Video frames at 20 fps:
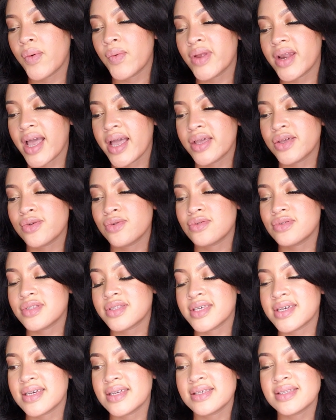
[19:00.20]
when I use
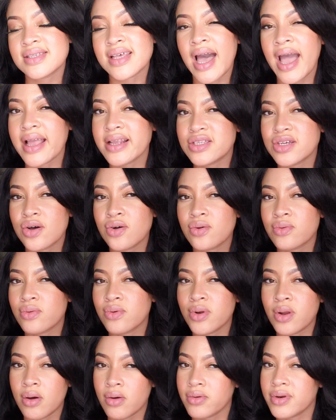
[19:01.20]
this, I
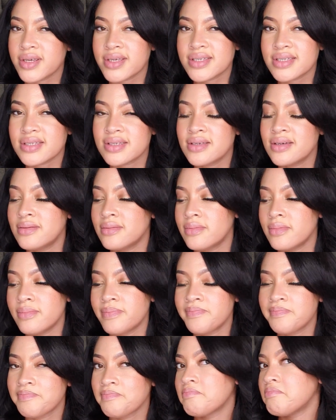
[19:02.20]
don't notice
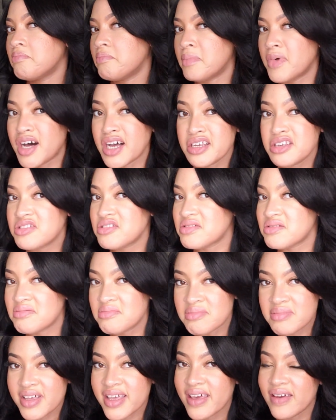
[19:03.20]
much,
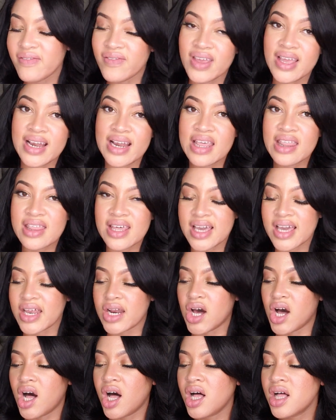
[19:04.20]
if anything at
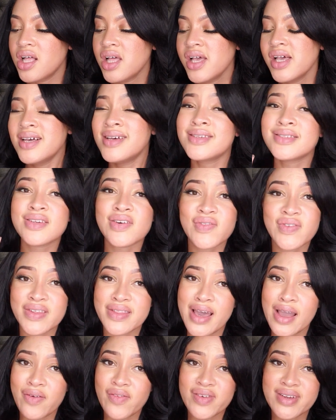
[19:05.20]
all. So for
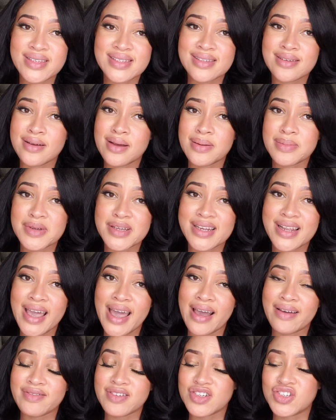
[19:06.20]
that reason, I'm gonna
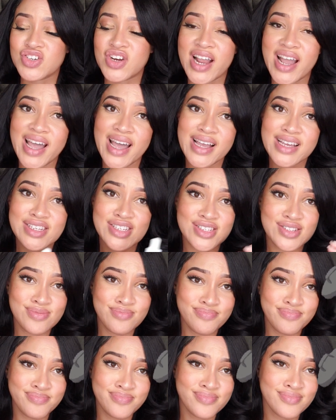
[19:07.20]
have to trash.
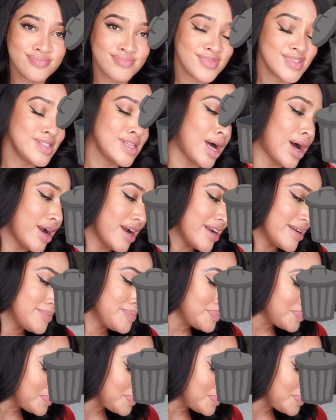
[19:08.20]
Sorry.